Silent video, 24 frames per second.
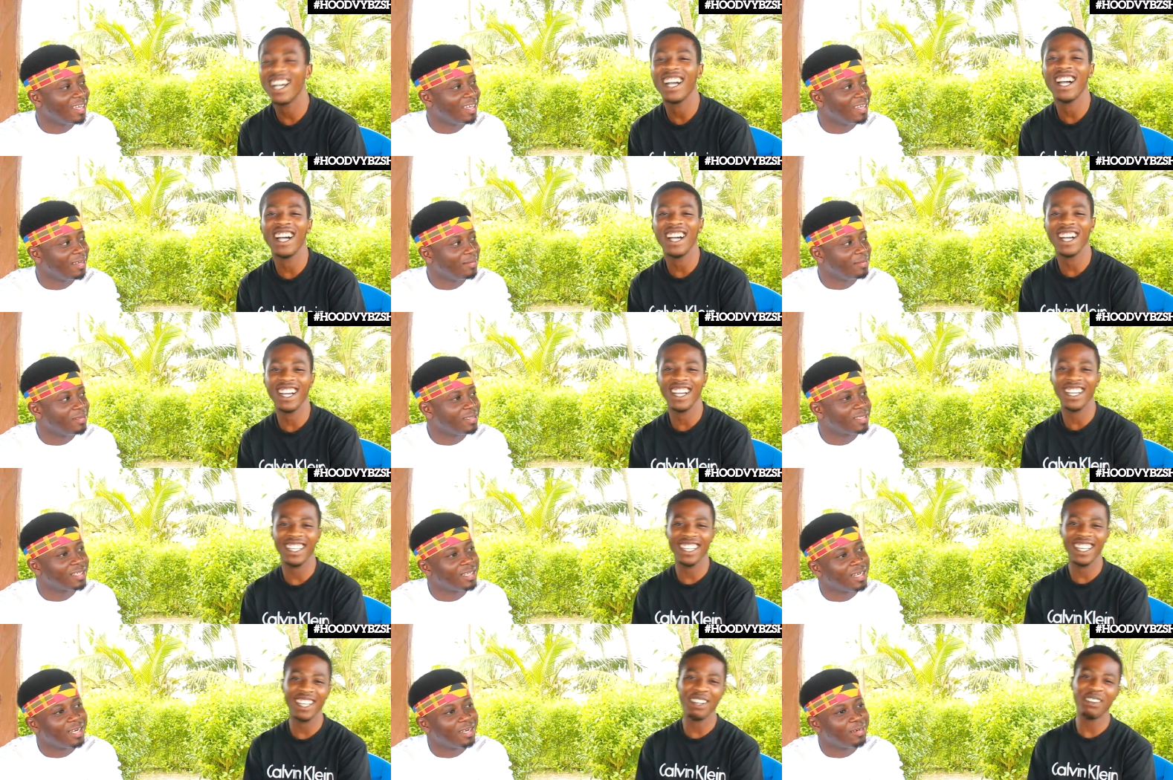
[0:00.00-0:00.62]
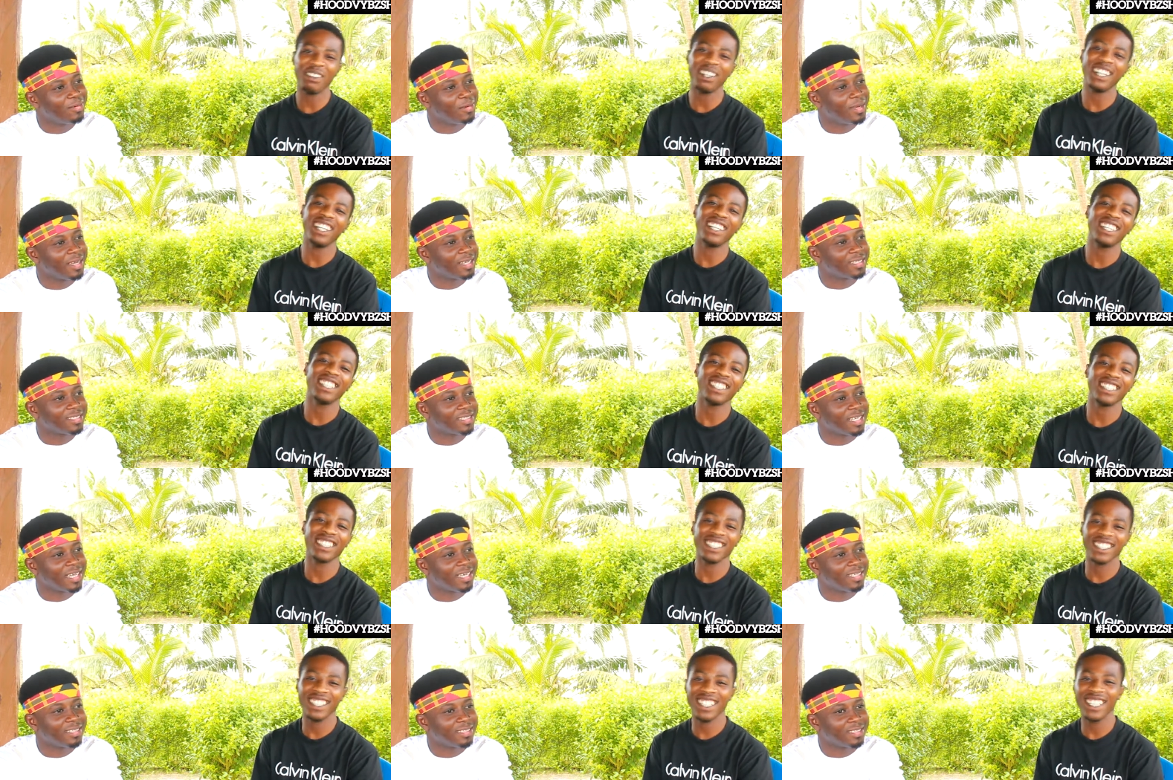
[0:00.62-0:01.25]
Speaker 1: uh-huh, yeah man.
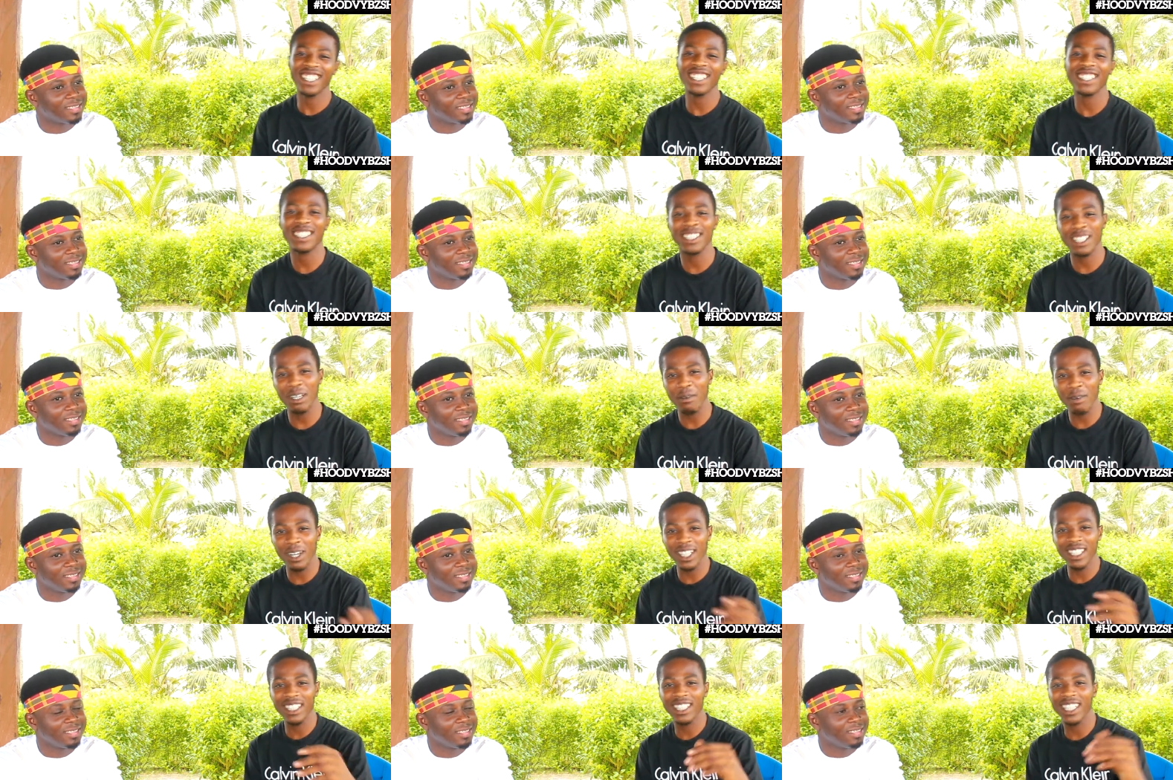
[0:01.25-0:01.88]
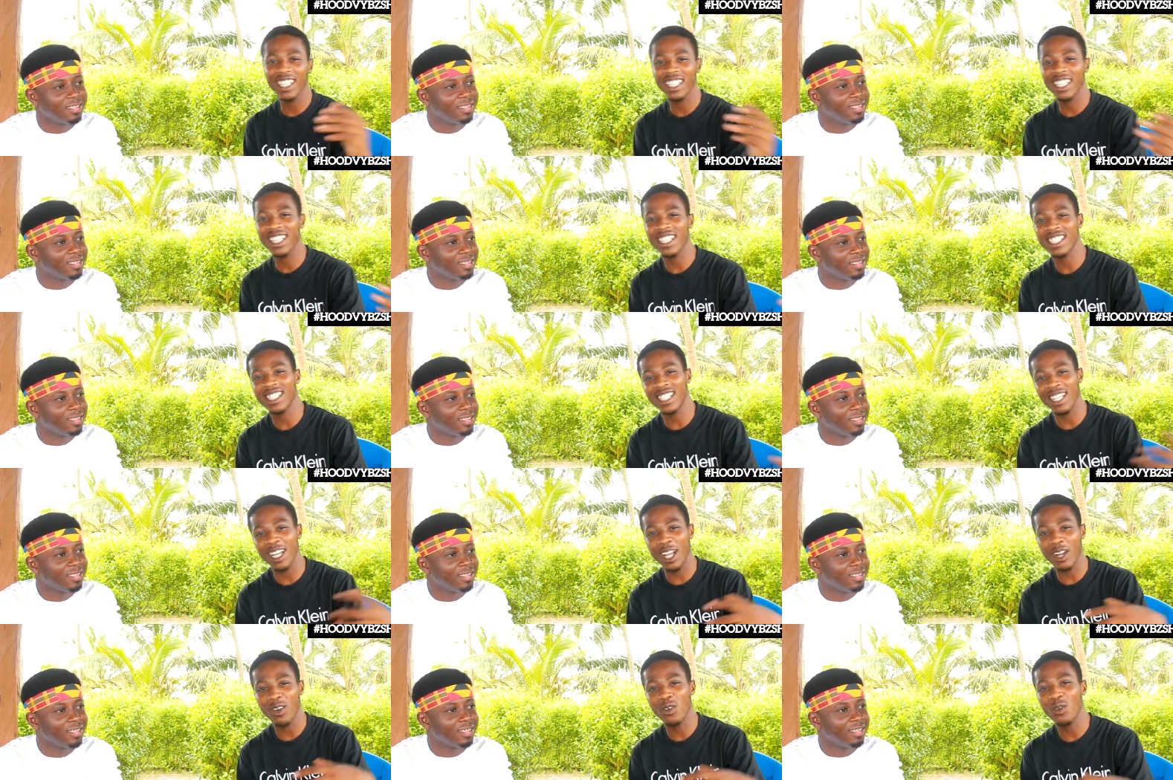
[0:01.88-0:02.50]
excite the chairman take the
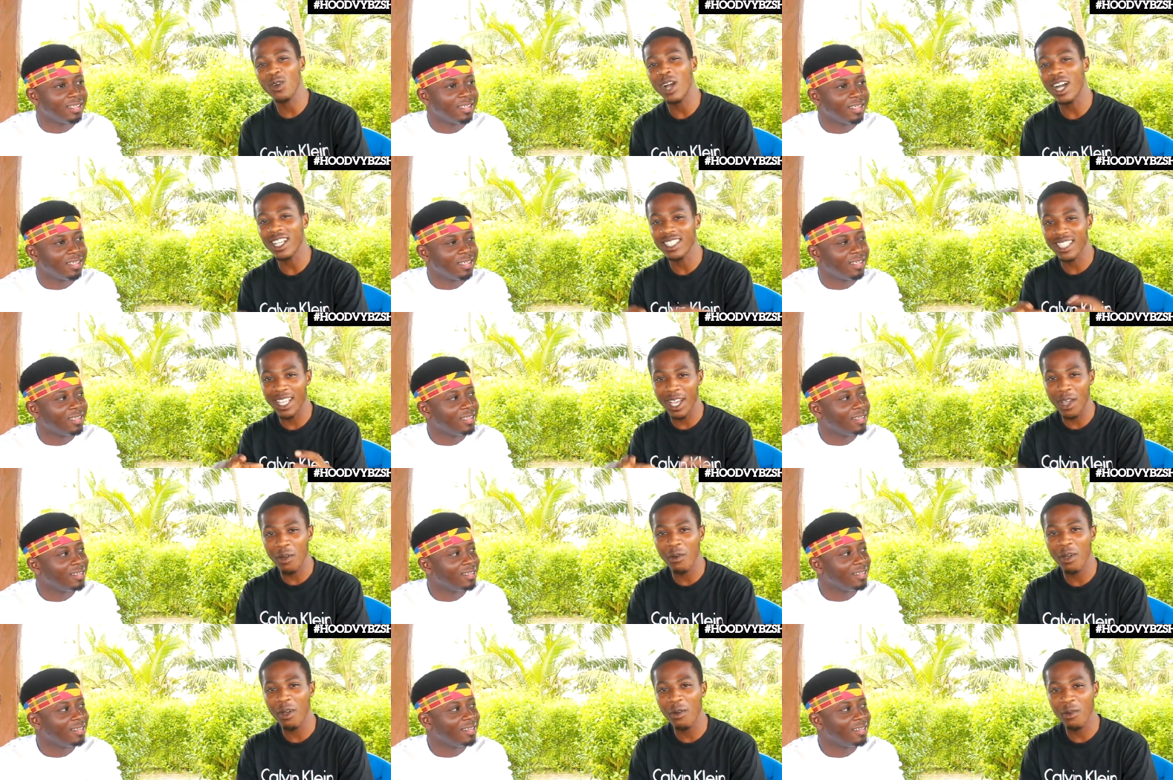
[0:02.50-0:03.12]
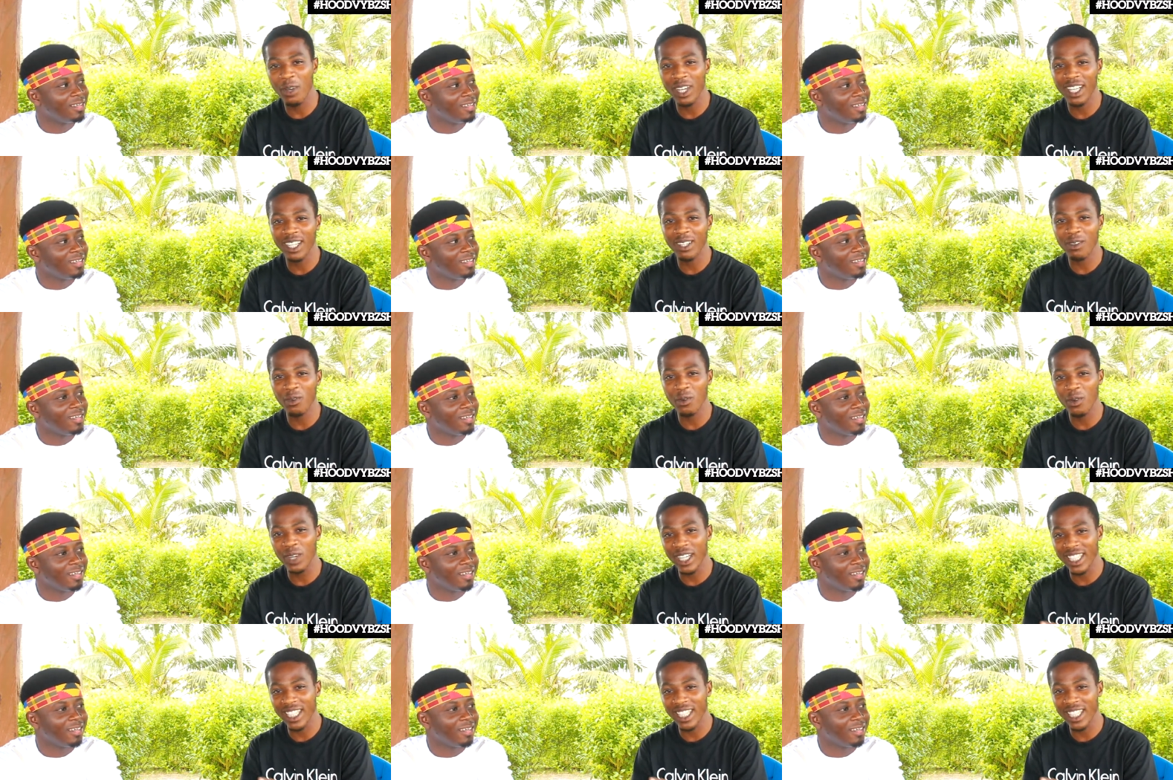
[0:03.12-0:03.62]
senanu as a word yeah.